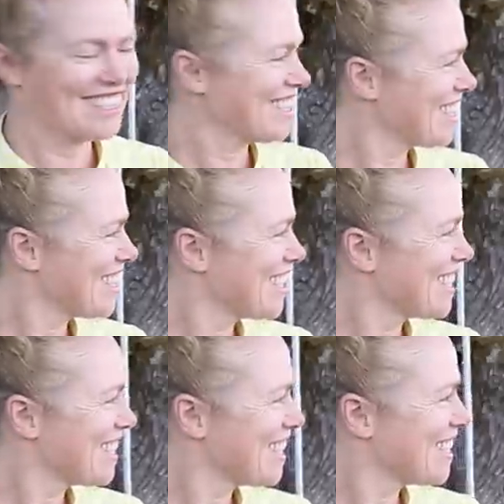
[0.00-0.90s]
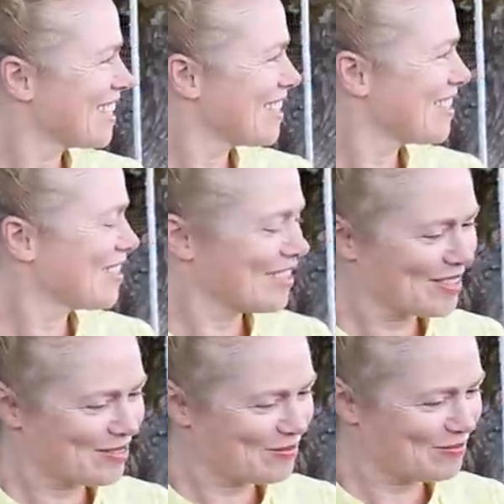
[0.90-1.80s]

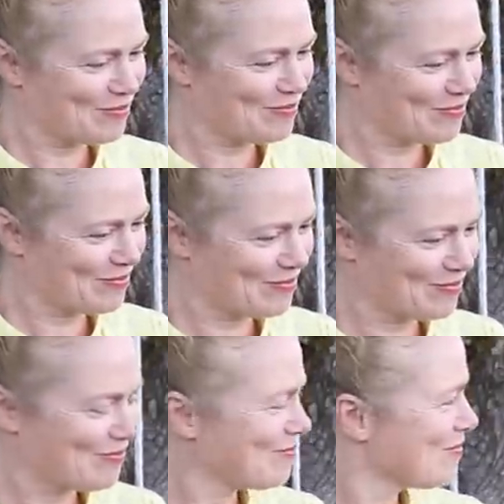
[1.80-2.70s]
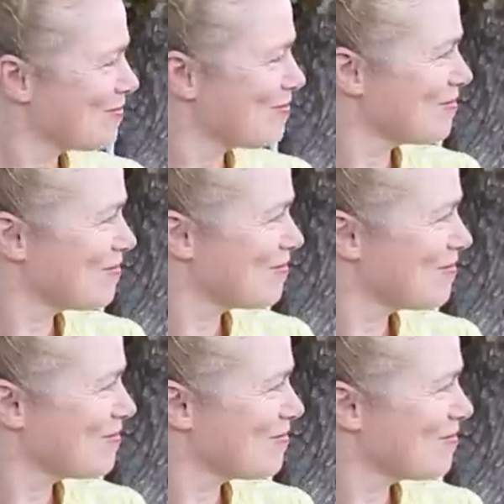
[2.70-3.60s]

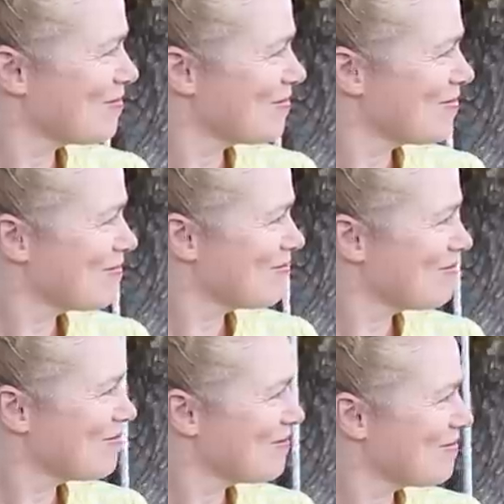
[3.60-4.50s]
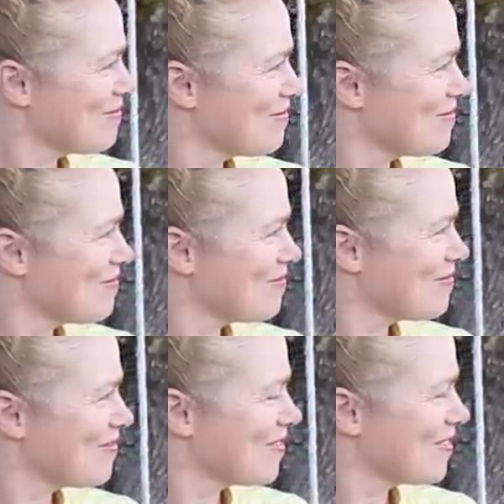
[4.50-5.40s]

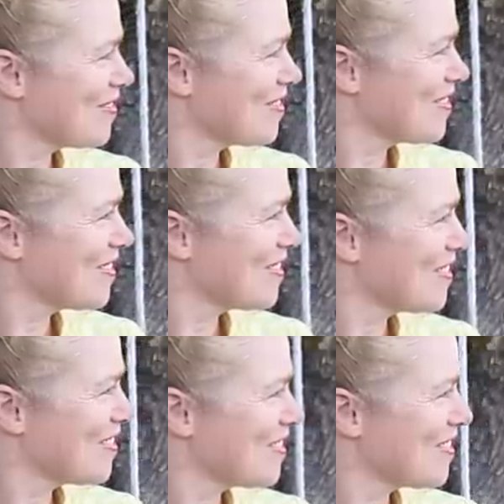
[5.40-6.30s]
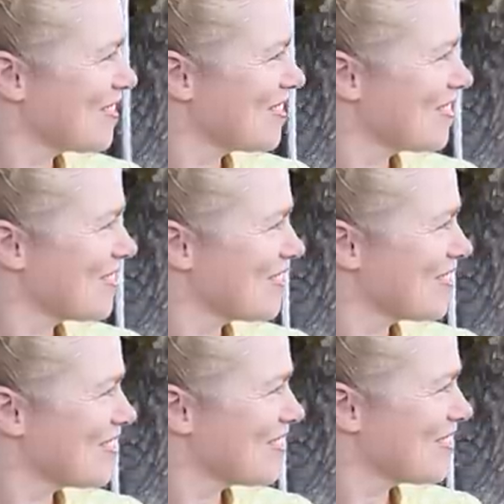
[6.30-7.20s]

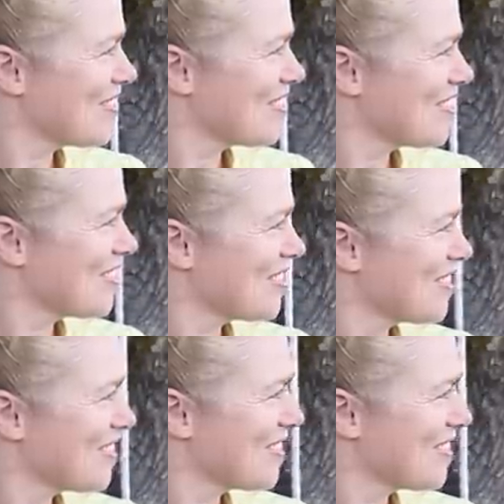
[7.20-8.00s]
This person isn't speaking.